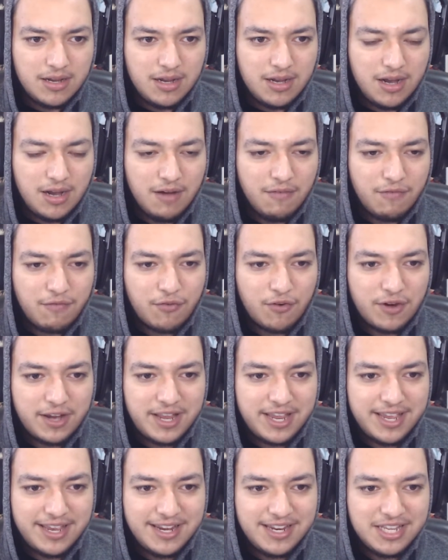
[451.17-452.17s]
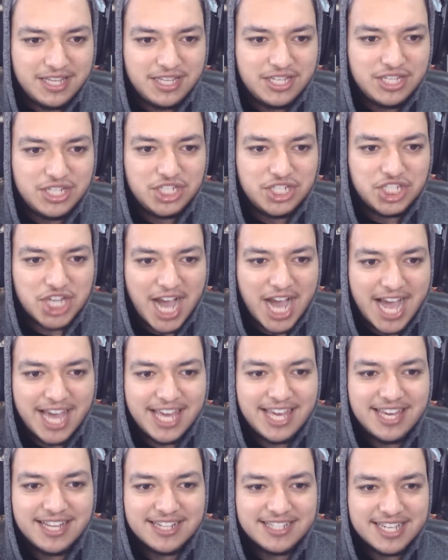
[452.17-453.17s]
A freaking
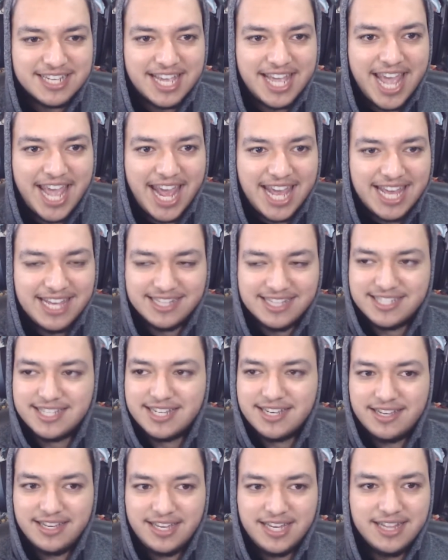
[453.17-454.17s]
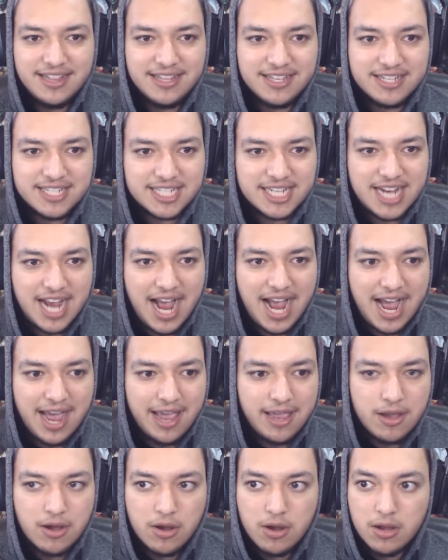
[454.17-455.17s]
giant gate in the
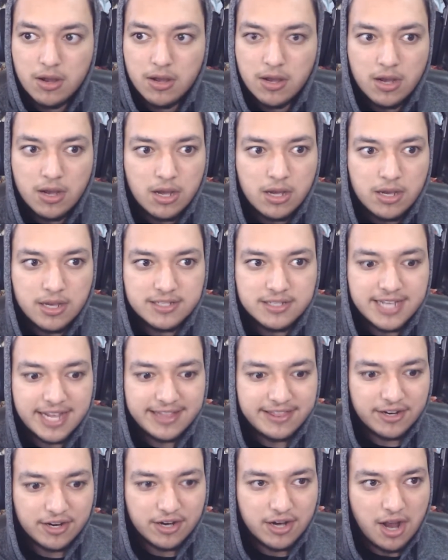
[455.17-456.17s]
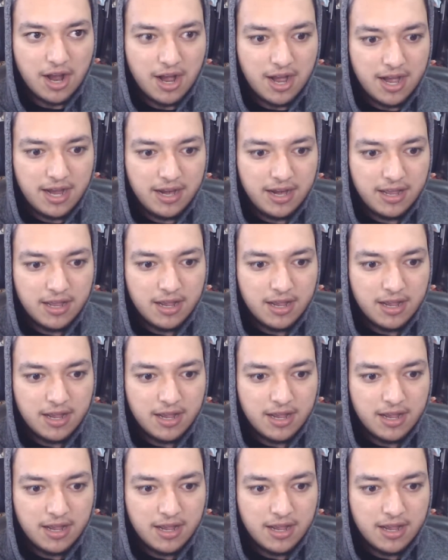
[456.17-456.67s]
sky. Is that their god?